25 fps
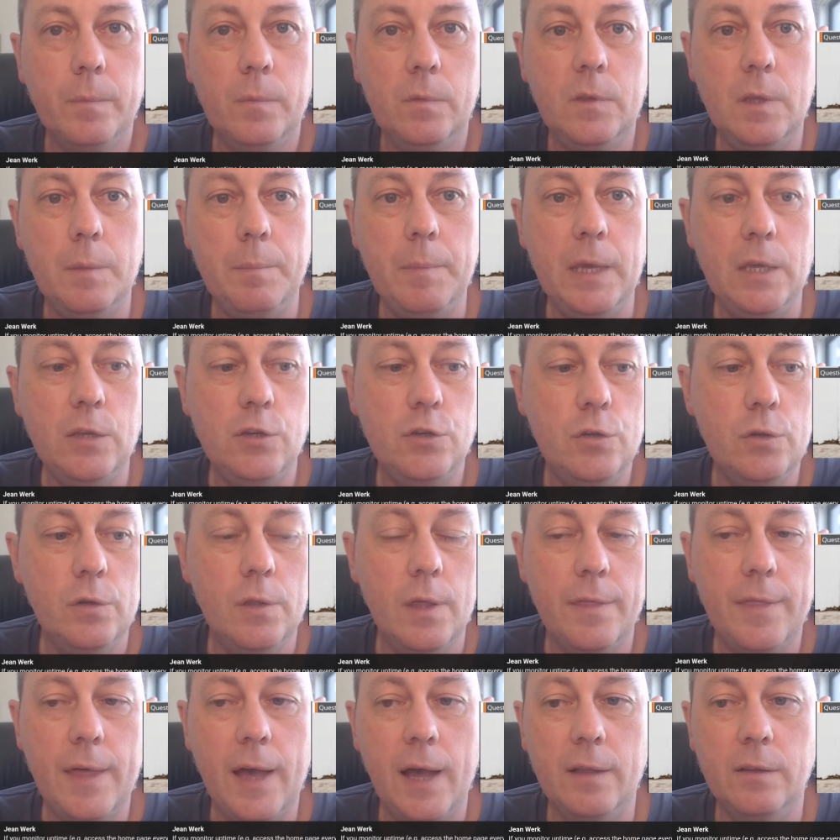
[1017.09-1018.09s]
to make sure
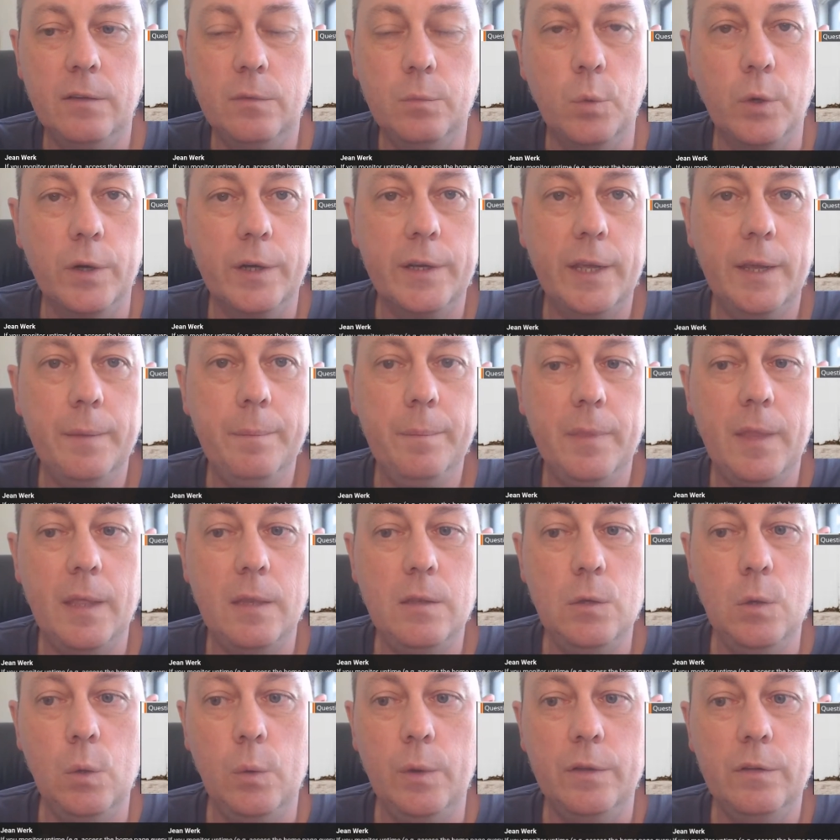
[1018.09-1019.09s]
that that's working,
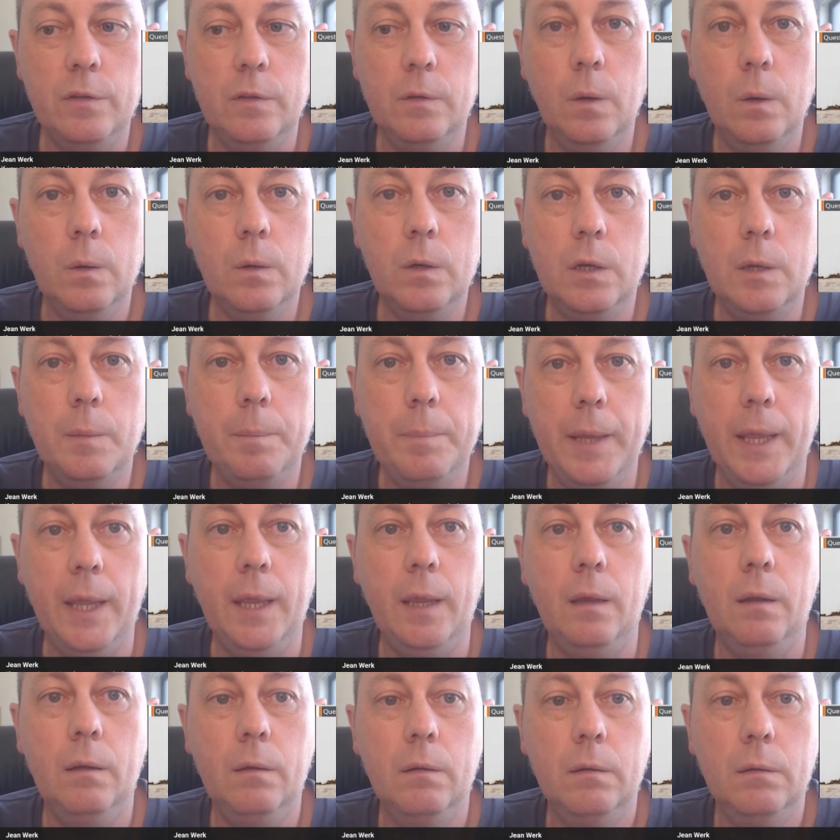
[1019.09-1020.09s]
then no, it's not going to
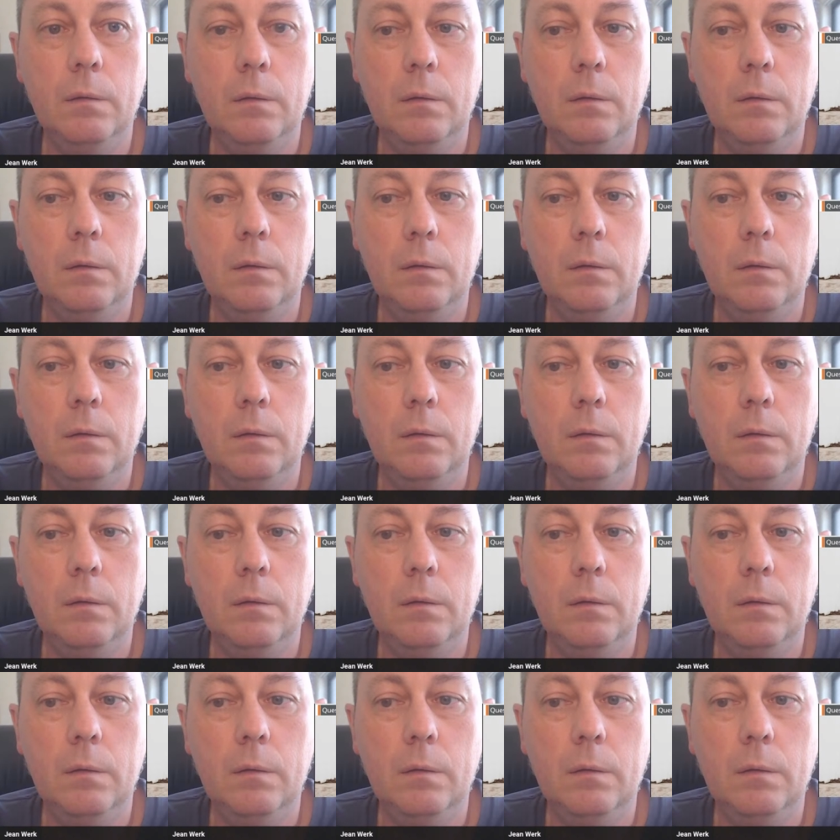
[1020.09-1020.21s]
ping